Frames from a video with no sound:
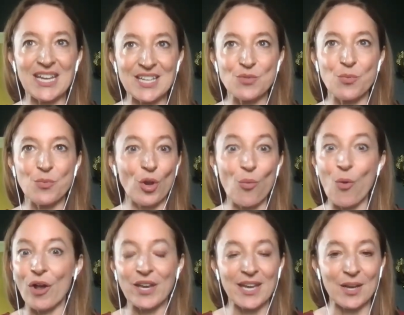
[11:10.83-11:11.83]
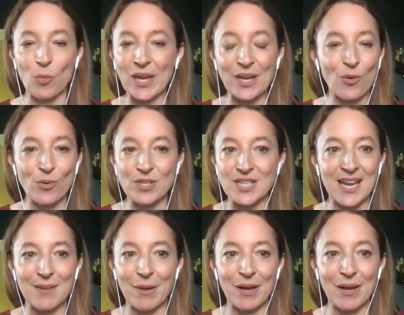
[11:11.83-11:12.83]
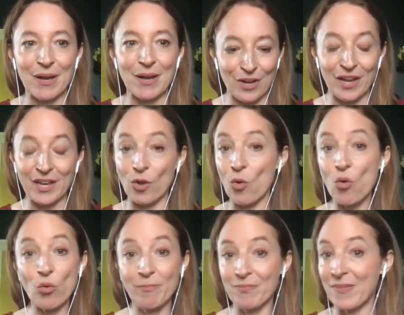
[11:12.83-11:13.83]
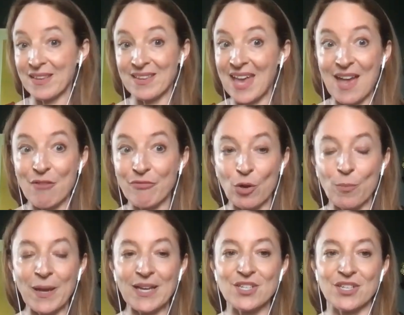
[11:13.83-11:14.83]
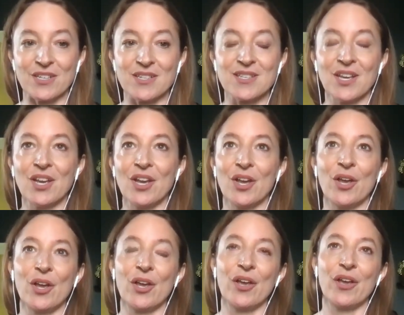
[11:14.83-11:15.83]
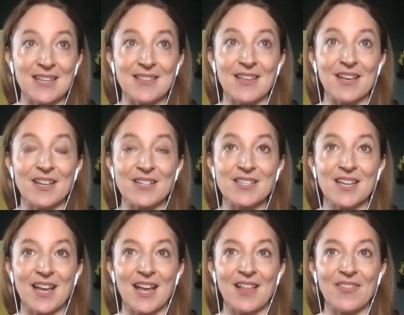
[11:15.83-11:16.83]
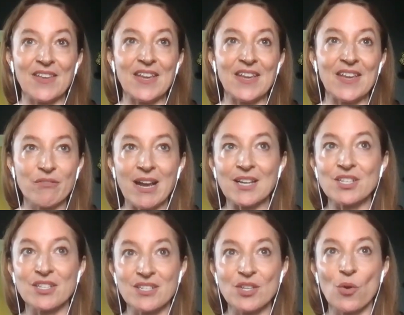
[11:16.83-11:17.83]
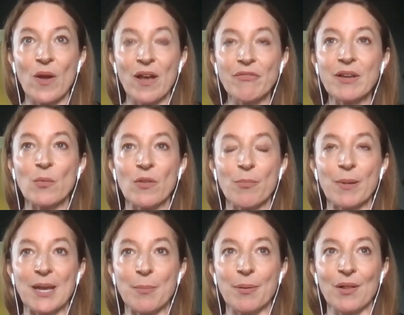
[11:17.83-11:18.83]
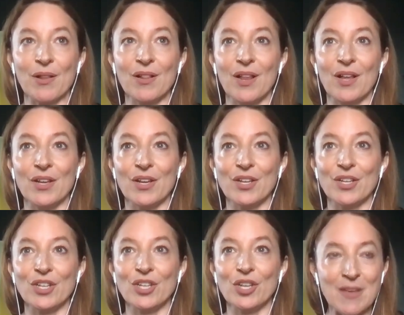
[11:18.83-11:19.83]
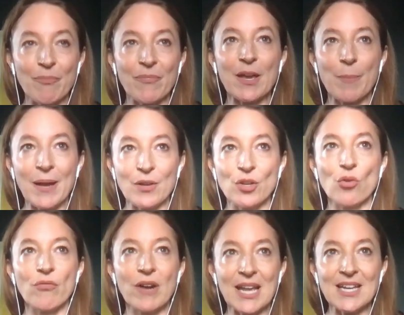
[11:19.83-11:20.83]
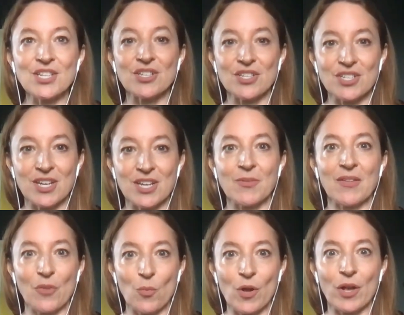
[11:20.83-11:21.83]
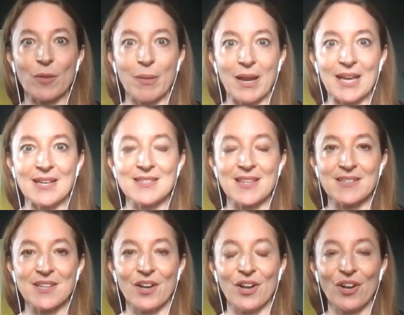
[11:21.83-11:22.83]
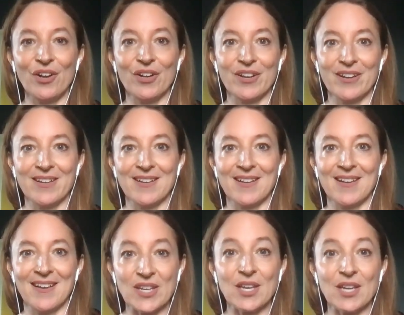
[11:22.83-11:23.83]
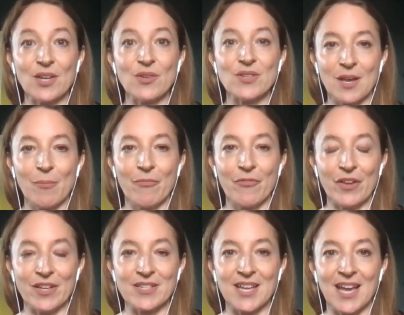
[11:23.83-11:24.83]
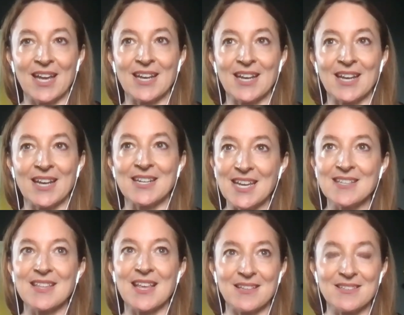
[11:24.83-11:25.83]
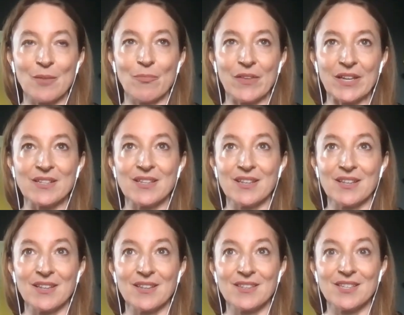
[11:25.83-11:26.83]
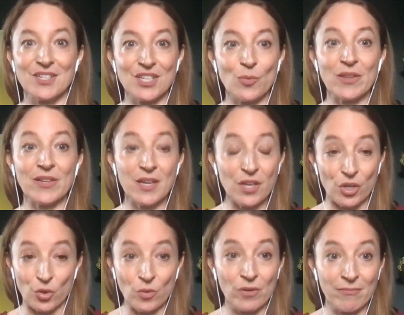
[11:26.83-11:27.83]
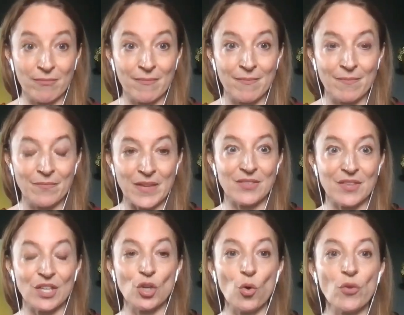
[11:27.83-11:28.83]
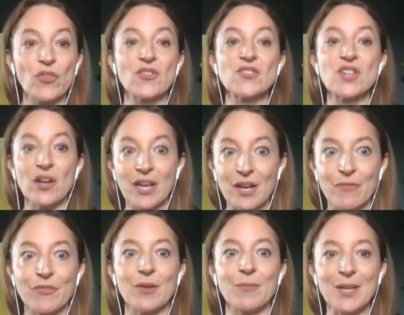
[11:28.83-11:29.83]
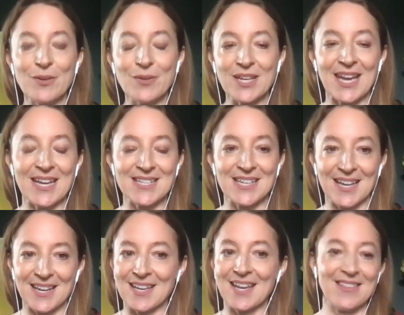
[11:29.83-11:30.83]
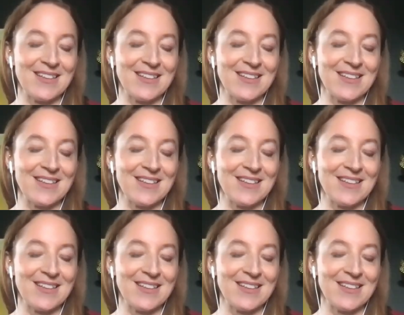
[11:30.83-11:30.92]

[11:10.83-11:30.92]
change what your working week or day might look like, or care for your patients? Is it that the interactions you're having with people, there's something about your relationships in the workplace that are causing you discomfort? And is that something to do with you? Is it that your style of communicating,